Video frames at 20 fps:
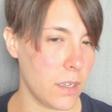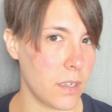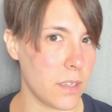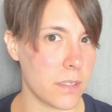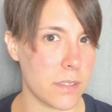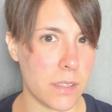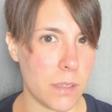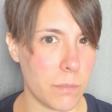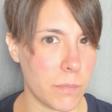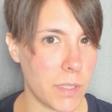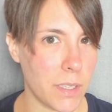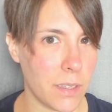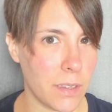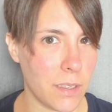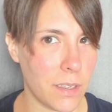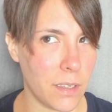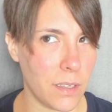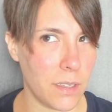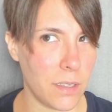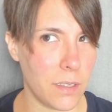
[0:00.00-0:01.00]
something
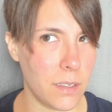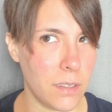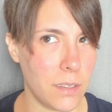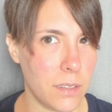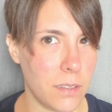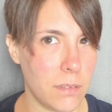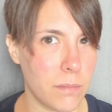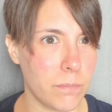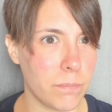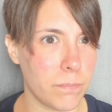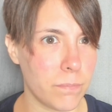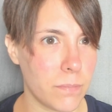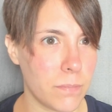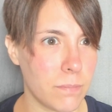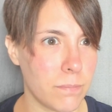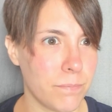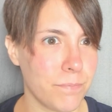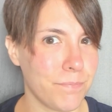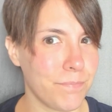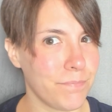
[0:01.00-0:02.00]
that he
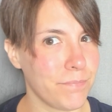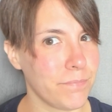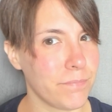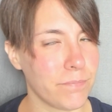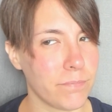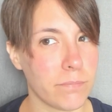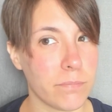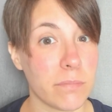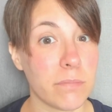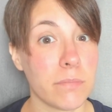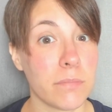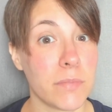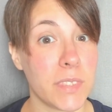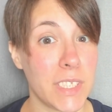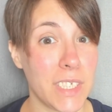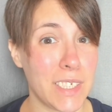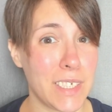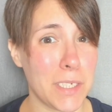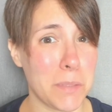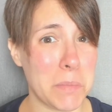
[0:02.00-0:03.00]

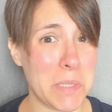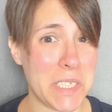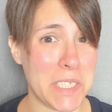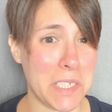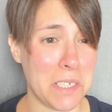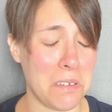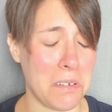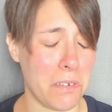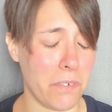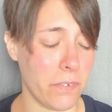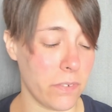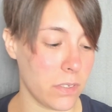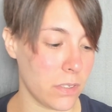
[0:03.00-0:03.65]
did himself.